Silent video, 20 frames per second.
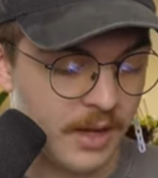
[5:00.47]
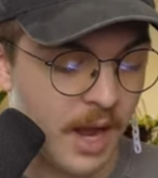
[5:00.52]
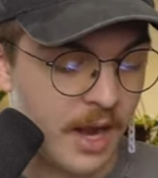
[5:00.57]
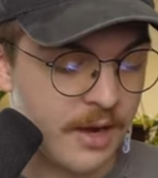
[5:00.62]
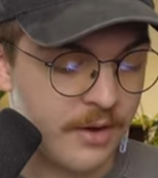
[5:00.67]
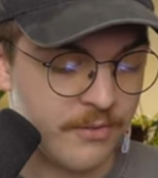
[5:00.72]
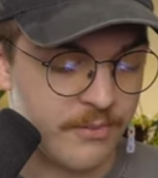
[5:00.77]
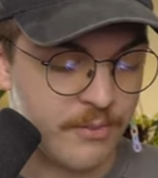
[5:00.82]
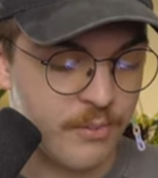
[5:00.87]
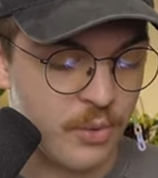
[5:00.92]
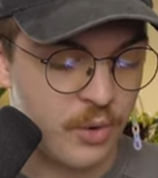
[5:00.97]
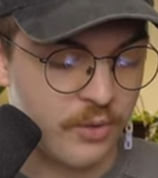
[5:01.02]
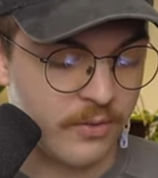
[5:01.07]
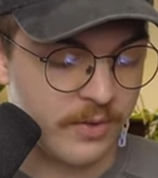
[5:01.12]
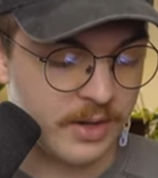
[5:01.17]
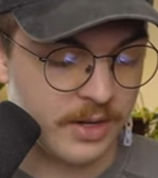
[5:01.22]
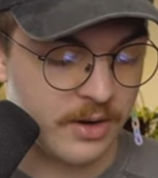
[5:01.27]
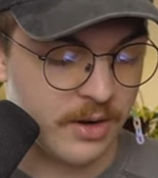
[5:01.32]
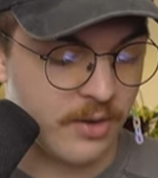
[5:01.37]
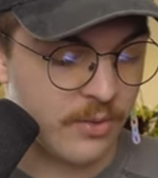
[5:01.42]
Kind of
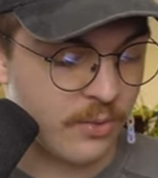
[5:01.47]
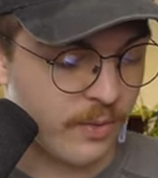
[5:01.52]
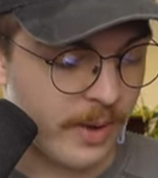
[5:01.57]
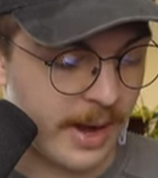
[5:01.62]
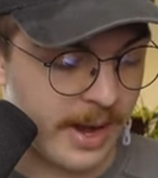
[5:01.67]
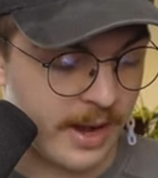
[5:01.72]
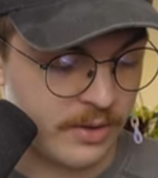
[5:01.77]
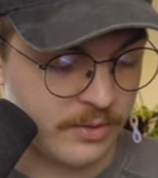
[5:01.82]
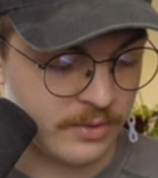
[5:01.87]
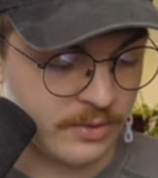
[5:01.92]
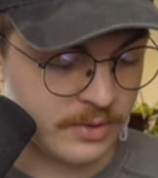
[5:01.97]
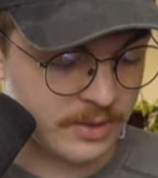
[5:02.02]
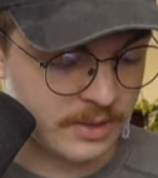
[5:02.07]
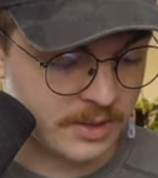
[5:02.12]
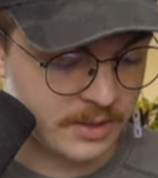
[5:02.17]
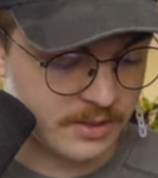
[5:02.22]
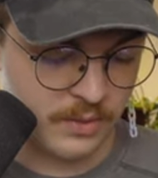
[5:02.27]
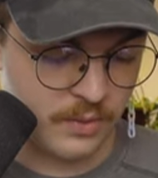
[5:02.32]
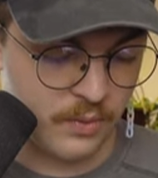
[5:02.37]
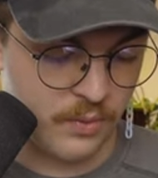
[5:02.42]
moving
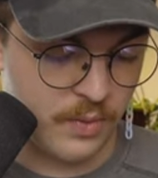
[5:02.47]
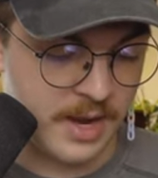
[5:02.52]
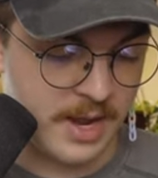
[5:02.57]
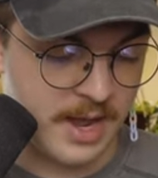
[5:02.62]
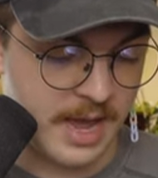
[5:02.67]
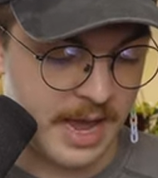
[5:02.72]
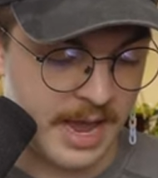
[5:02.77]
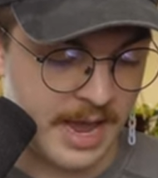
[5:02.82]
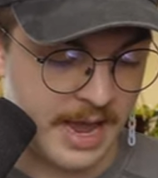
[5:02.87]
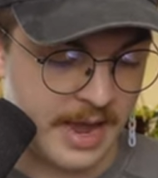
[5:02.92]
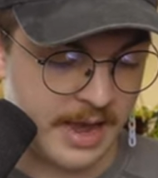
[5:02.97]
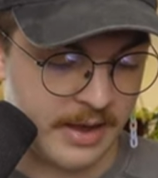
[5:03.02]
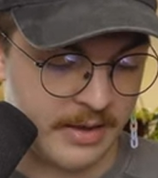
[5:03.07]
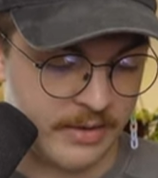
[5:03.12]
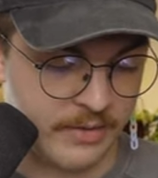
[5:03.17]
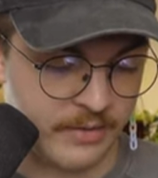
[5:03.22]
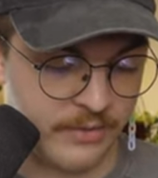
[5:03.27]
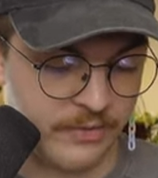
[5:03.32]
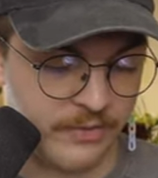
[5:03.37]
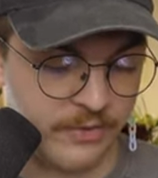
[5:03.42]
around, we
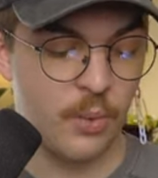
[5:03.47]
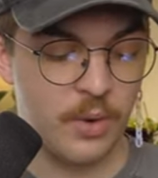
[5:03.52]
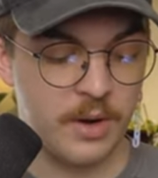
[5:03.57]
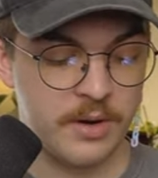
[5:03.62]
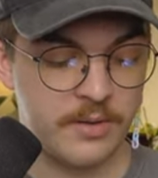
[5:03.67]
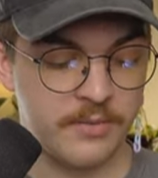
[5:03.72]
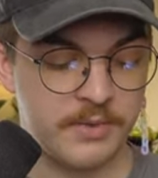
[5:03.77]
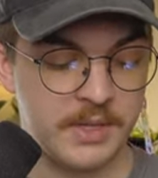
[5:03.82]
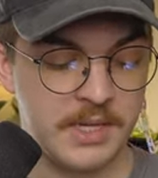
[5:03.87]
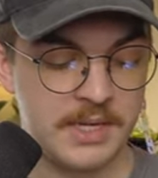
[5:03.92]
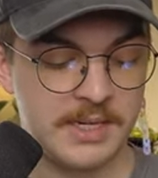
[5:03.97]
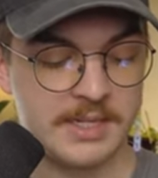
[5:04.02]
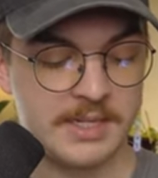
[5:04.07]
have one of the